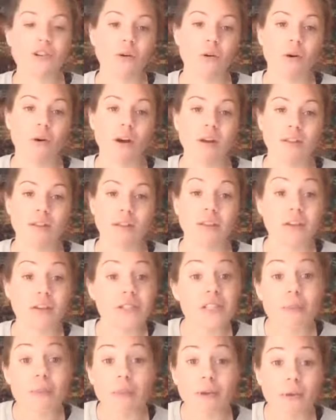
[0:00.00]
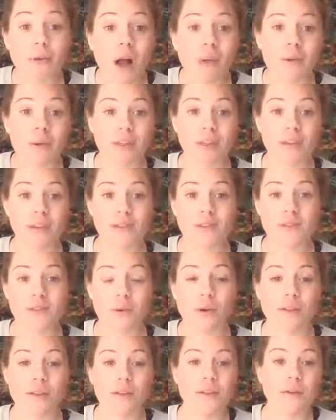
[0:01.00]
or that there's something wrong with us,
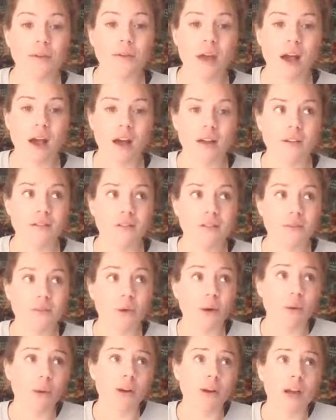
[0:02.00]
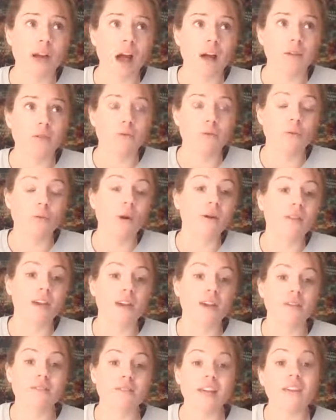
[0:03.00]
or that we're not
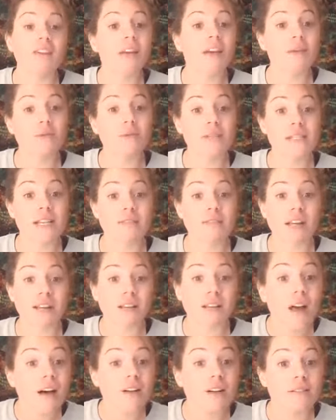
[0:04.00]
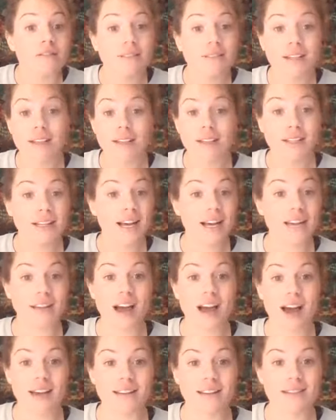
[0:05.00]
worthy of giving and receiving love at the
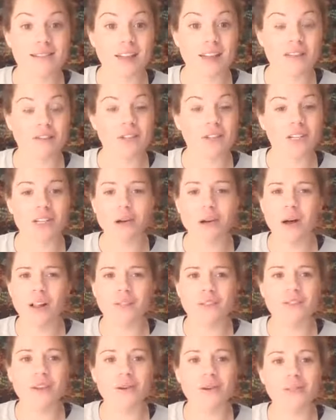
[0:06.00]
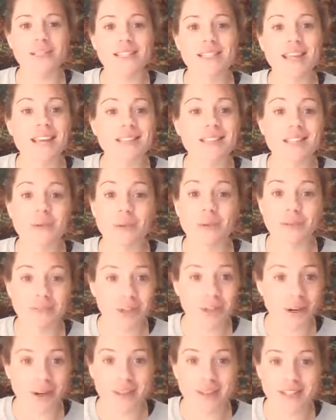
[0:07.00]
highest level. All of those things that we've
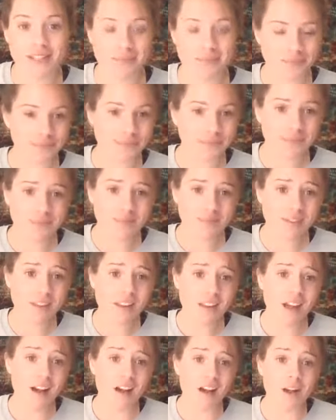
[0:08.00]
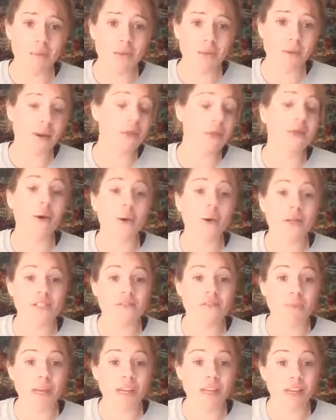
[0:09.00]
learned throughout the course
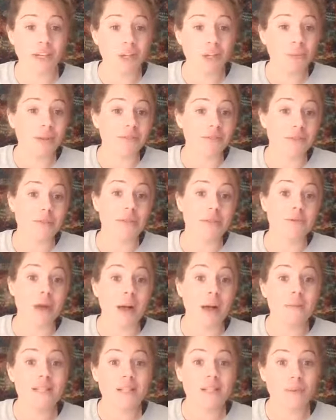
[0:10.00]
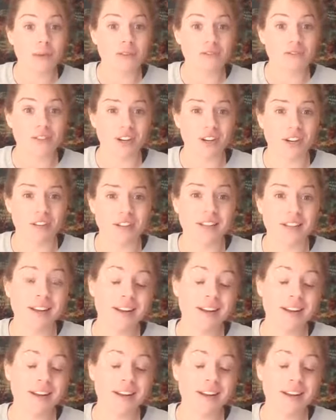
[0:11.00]
of being human from the traumas that we've endured,